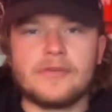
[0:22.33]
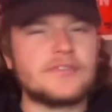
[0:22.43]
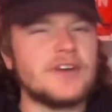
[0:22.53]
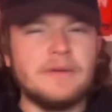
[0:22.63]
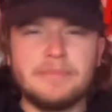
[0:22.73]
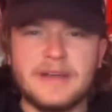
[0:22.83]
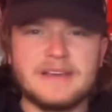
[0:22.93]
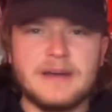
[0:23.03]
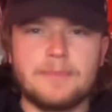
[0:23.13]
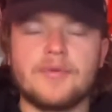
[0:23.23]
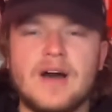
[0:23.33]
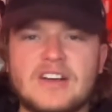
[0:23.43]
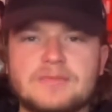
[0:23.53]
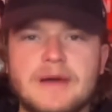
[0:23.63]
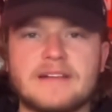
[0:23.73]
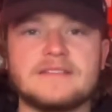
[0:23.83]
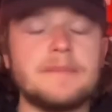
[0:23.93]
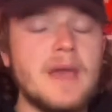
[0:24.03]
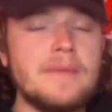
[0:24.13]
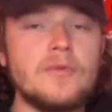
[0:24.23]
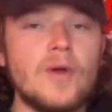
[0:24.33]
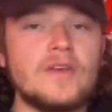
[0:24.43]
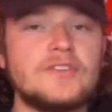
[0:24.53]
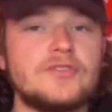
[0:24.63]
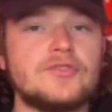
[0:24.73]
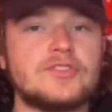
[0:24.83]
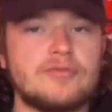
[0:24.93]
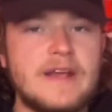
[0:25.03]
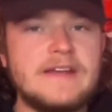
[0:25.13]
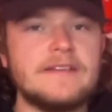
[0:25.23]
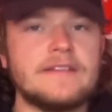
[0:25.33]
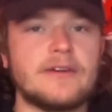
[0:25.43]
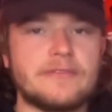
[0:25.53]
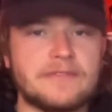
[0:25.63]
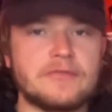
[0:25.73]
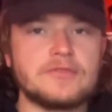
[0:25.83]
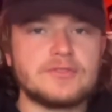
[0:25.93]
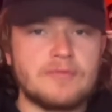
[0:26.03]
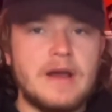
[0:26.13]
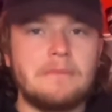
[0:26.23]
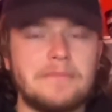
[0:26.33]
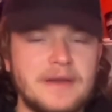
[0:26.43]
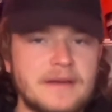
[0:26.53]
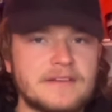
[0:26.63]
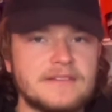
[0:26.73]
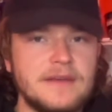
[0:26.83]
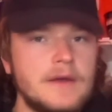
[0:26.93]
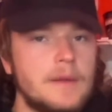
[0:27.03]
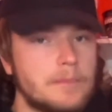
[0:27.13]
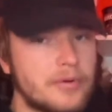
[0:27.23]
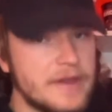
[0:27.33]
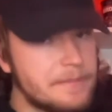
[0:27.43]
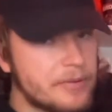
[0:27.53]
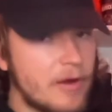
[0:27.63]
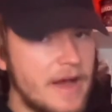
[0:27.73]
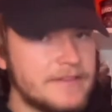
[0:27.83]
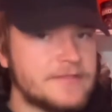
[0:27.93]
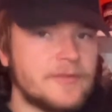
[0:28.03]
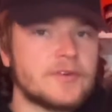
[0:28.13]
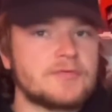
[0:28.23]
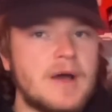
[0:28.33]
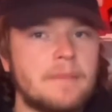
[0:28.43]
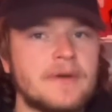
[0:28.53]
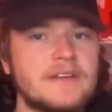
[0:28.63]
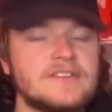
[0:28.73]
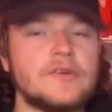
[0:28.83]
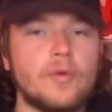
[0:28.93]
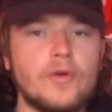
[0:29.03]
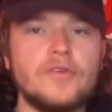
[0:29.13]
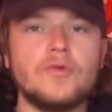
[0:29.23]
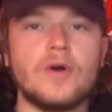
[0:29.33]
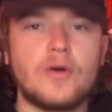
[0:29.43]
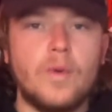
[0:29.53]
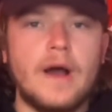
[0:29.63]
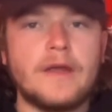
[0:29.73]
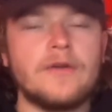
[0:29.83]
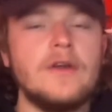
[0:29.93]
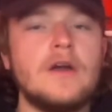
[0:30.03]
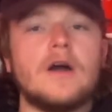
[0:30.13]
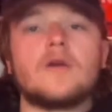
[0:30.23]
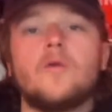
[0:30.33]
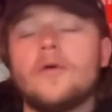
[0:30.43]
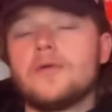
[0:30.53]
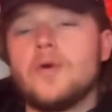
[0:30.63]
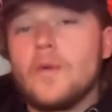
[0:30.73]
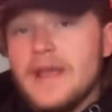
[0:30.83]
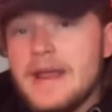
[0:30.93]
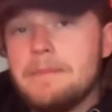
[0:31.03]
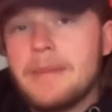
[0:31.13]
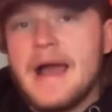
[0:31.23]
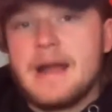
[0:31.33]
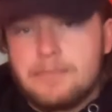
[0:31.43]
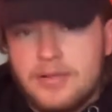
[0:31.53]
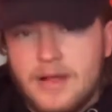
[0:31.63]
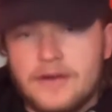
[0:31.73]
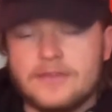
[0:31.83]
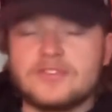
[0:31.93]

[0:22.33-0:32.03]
They're done picking up prospects. They may be willing to trade their first round picks, pretty prized first round picks, in order to acquire a quote-unquote impact player.